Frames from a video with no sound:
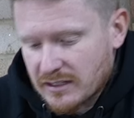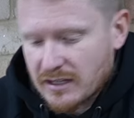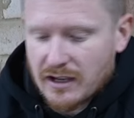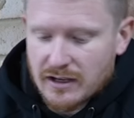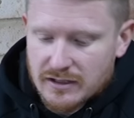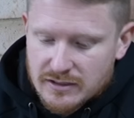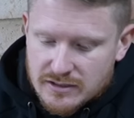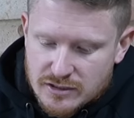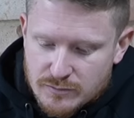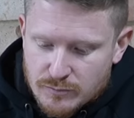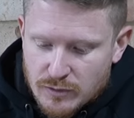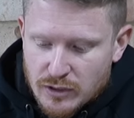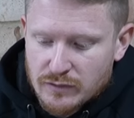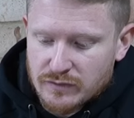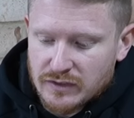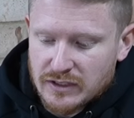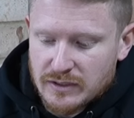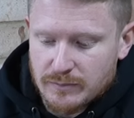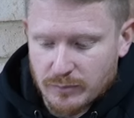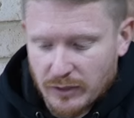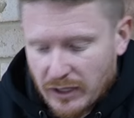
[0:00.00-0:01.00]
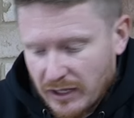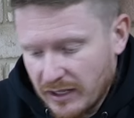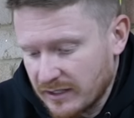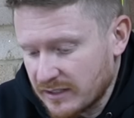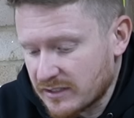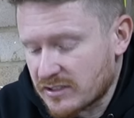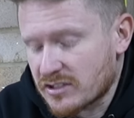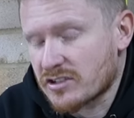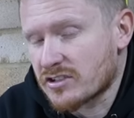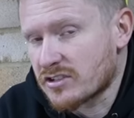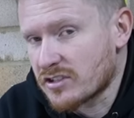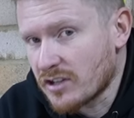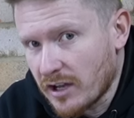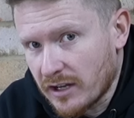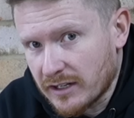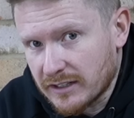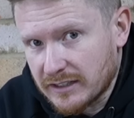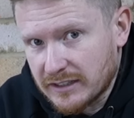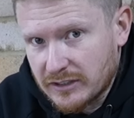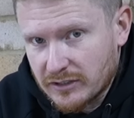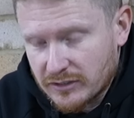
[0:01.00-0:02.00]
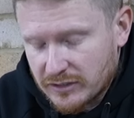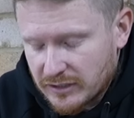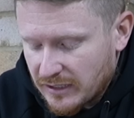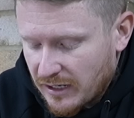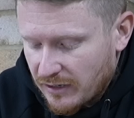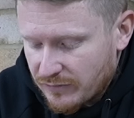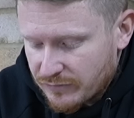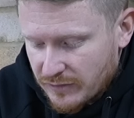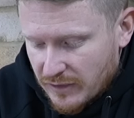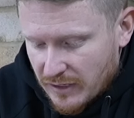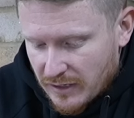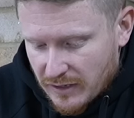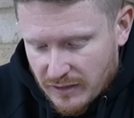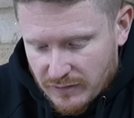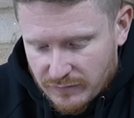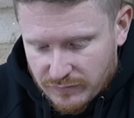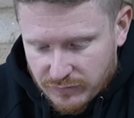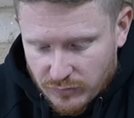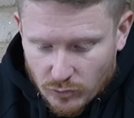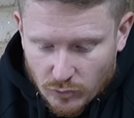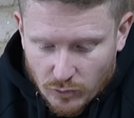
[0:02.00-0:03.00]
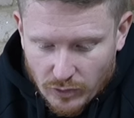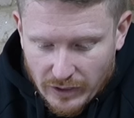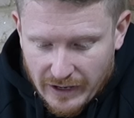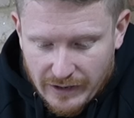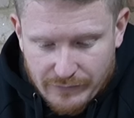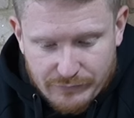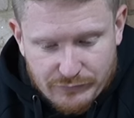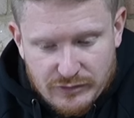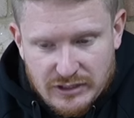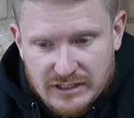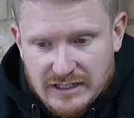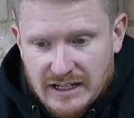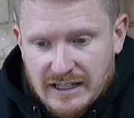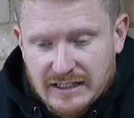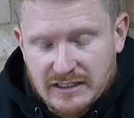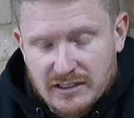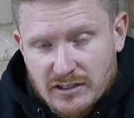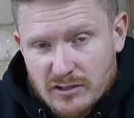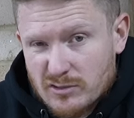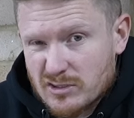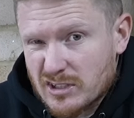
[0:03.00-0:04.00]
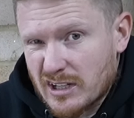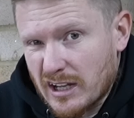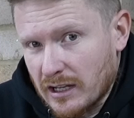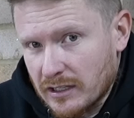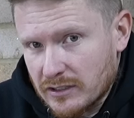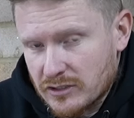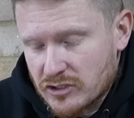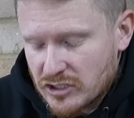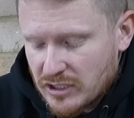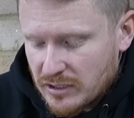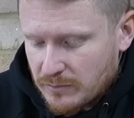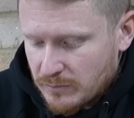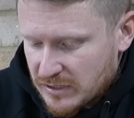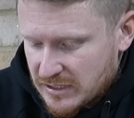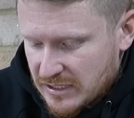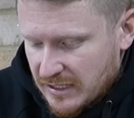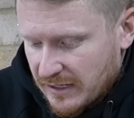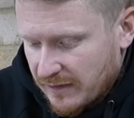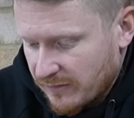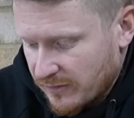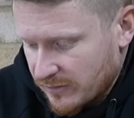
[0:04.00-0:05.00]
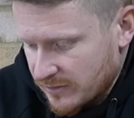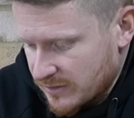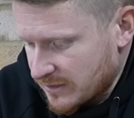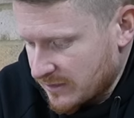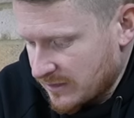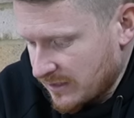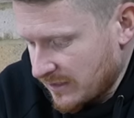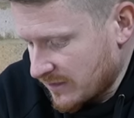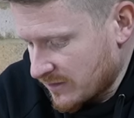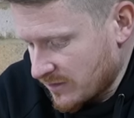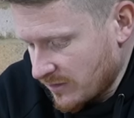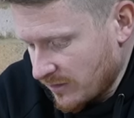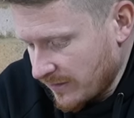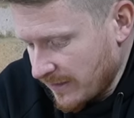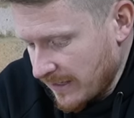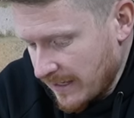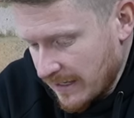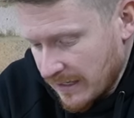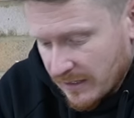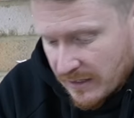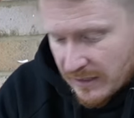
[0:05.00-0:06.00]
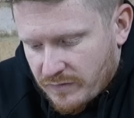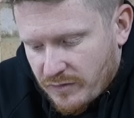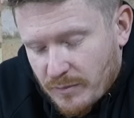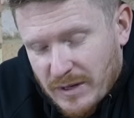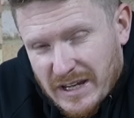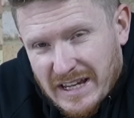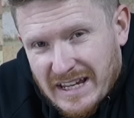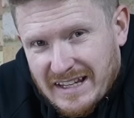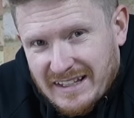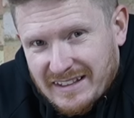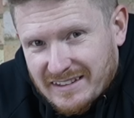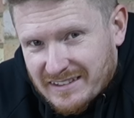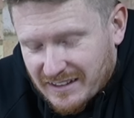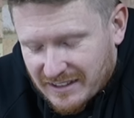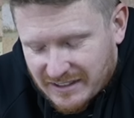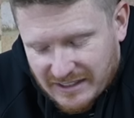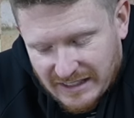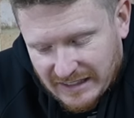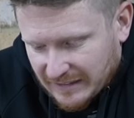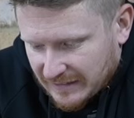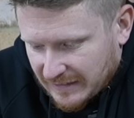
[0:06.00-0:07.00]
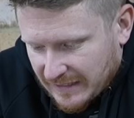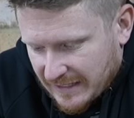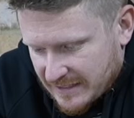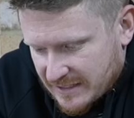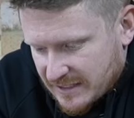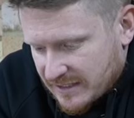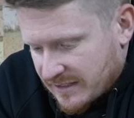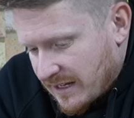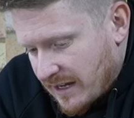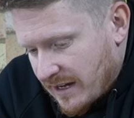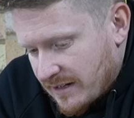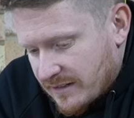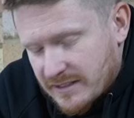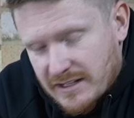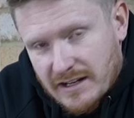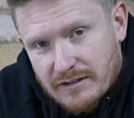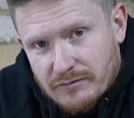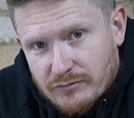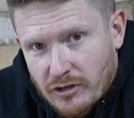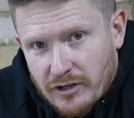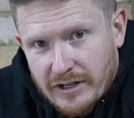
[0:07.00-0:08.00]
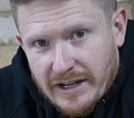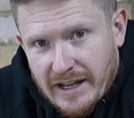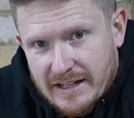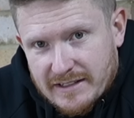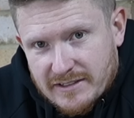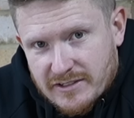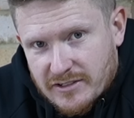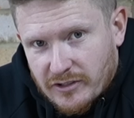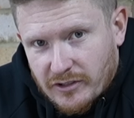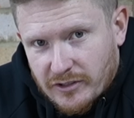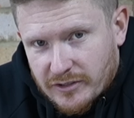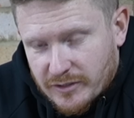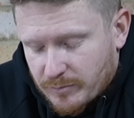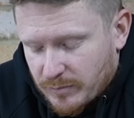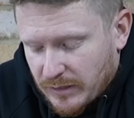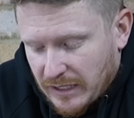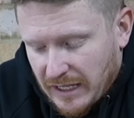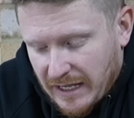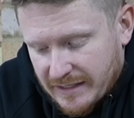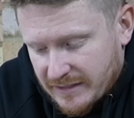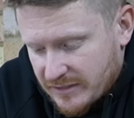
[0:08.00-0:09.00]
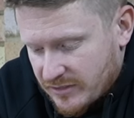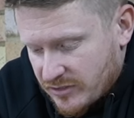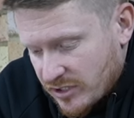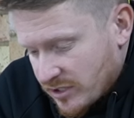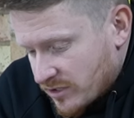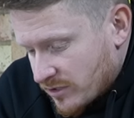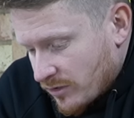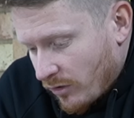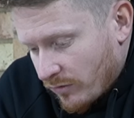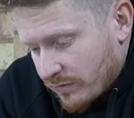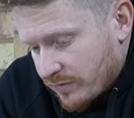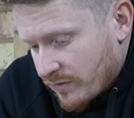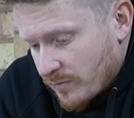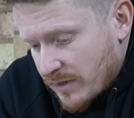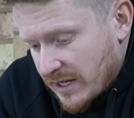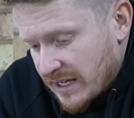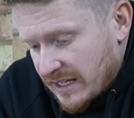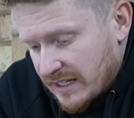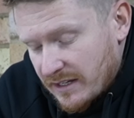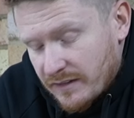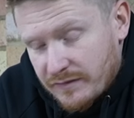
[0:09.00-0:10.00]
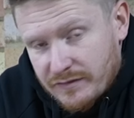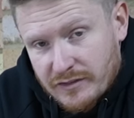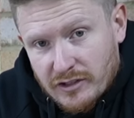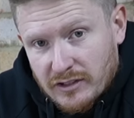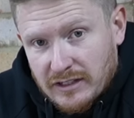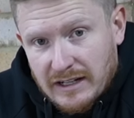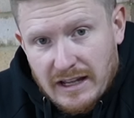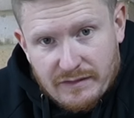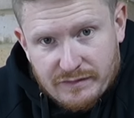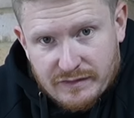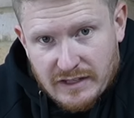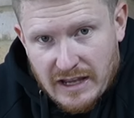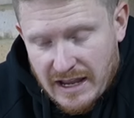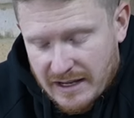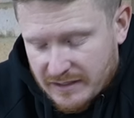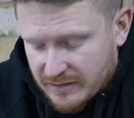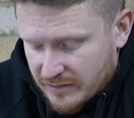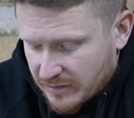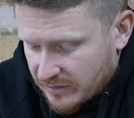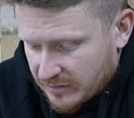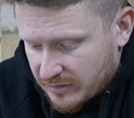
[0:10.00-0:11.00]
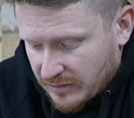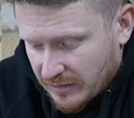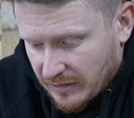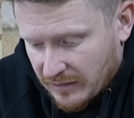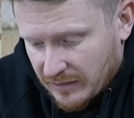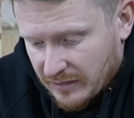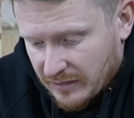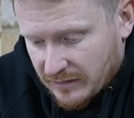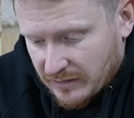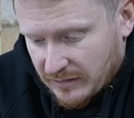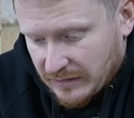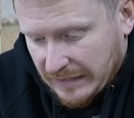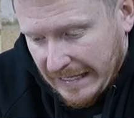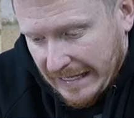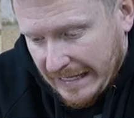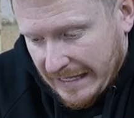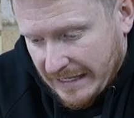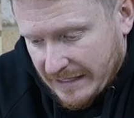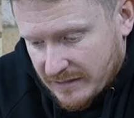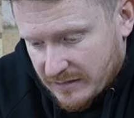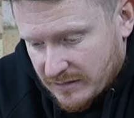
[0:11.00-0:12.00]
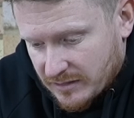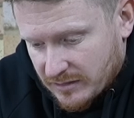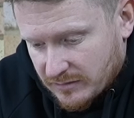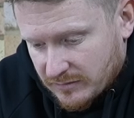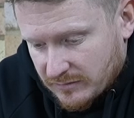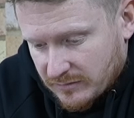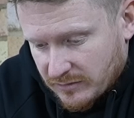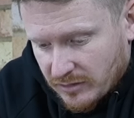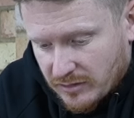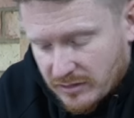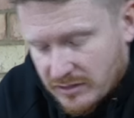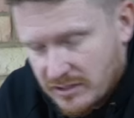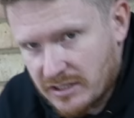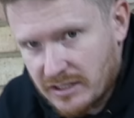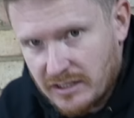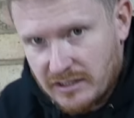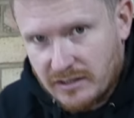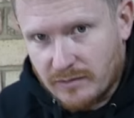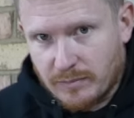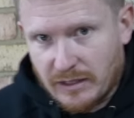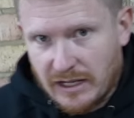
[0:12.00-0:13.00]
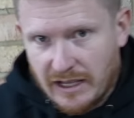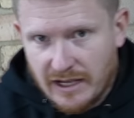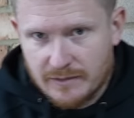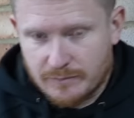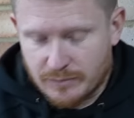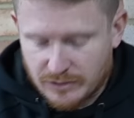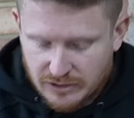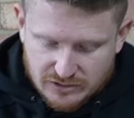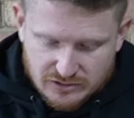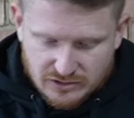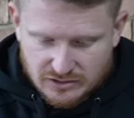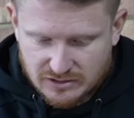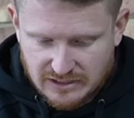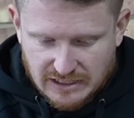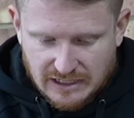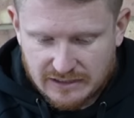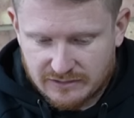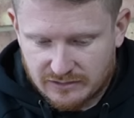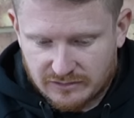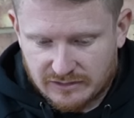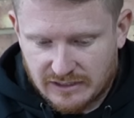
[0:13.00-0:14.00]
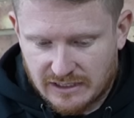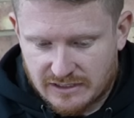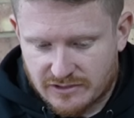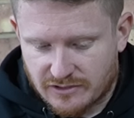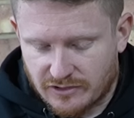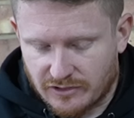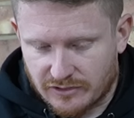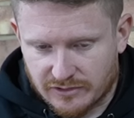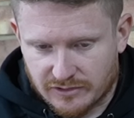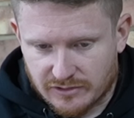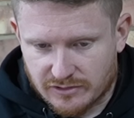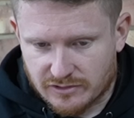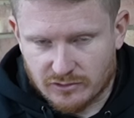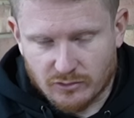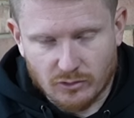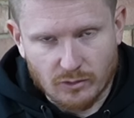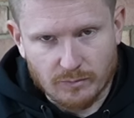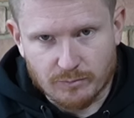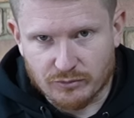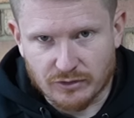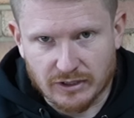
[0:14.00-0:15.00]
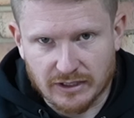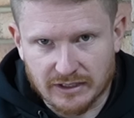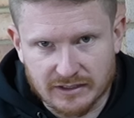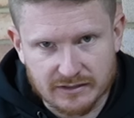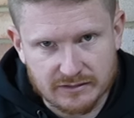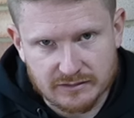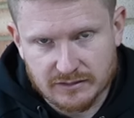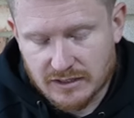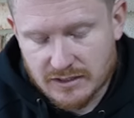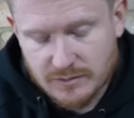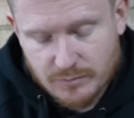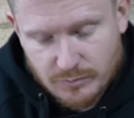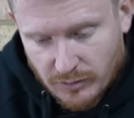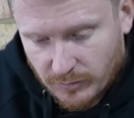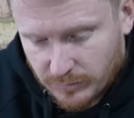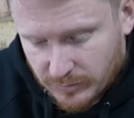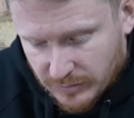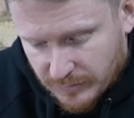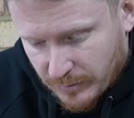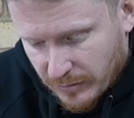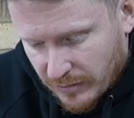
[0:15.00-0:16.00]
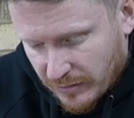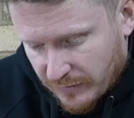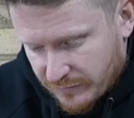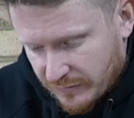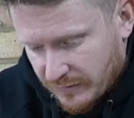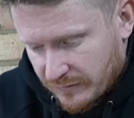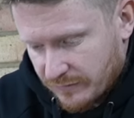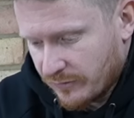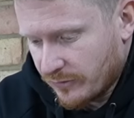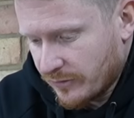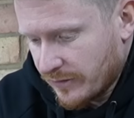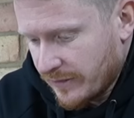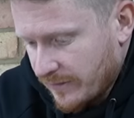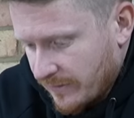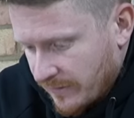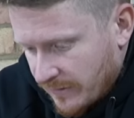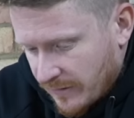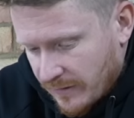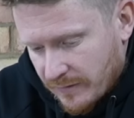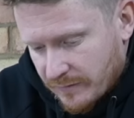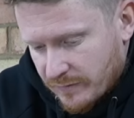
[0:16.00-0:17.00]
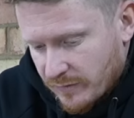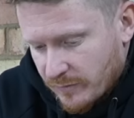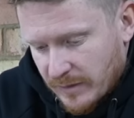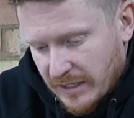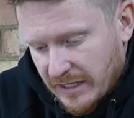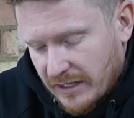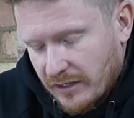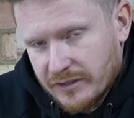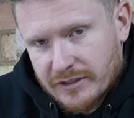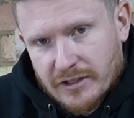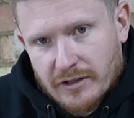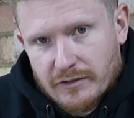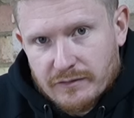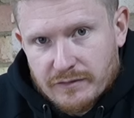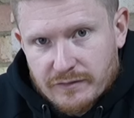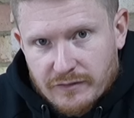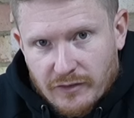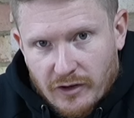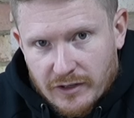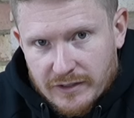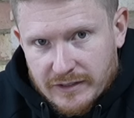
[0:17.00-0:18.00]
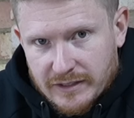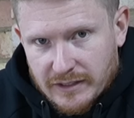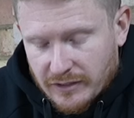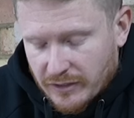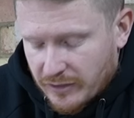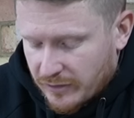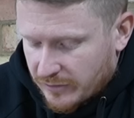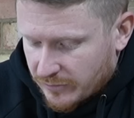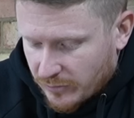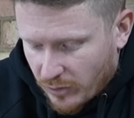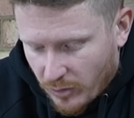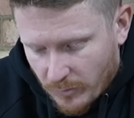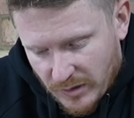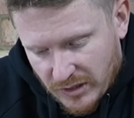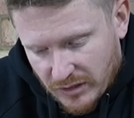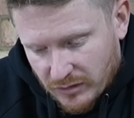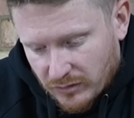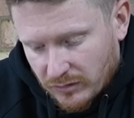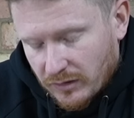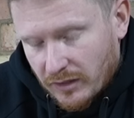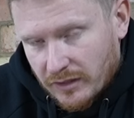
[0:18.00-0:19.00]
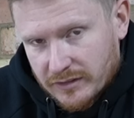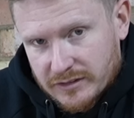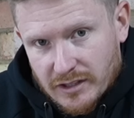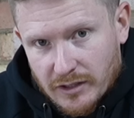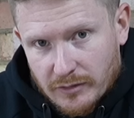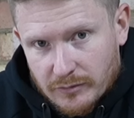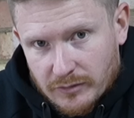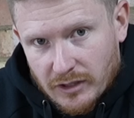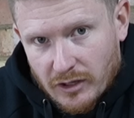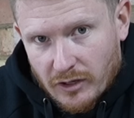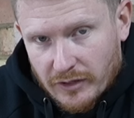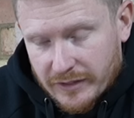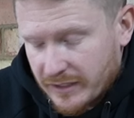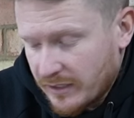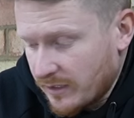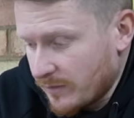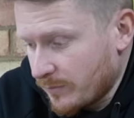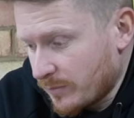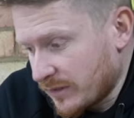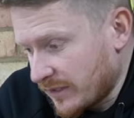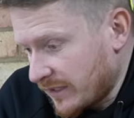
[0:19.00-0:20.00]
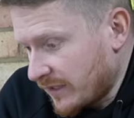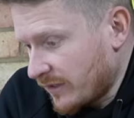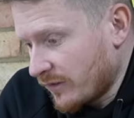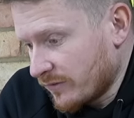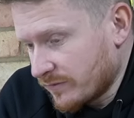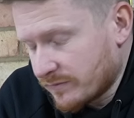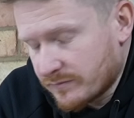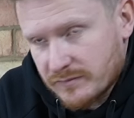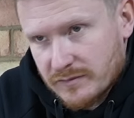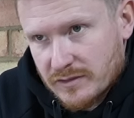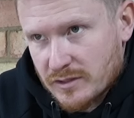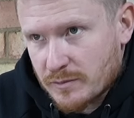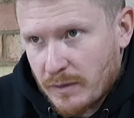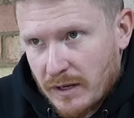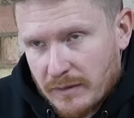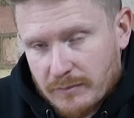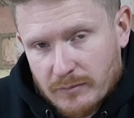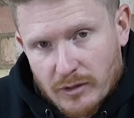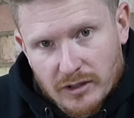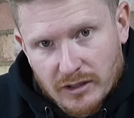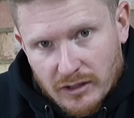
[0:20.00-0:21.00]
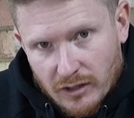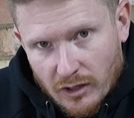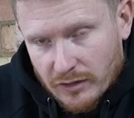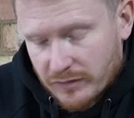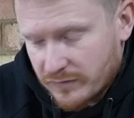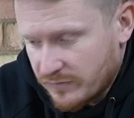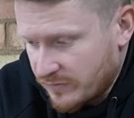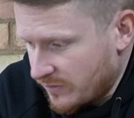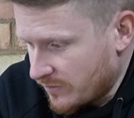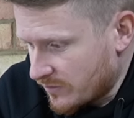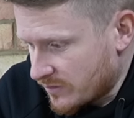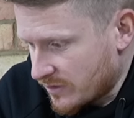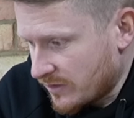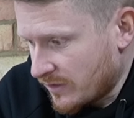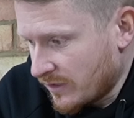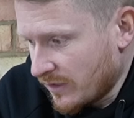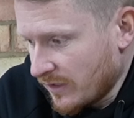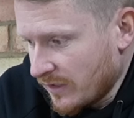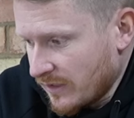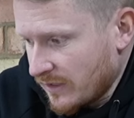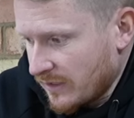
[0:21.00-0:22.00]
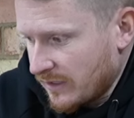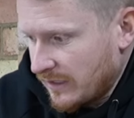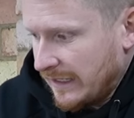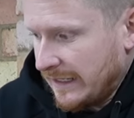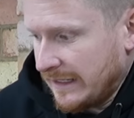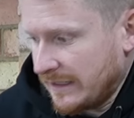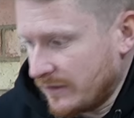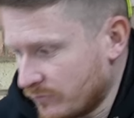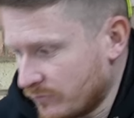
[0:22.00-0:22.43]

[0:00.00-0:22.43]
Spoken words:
cut as smoothly, but it's certainly good enough for everyday use, cutting sheet materials and things like that. For me, the thing that lets it down is that right hand side of blade. It's just not for me. If you're left-handed and you can see the blade because you stand on that side of the saw, brilliant, it's probably perfect for you. For me, I don't find it ergonomical, I don't like it, but then I've spent my life using a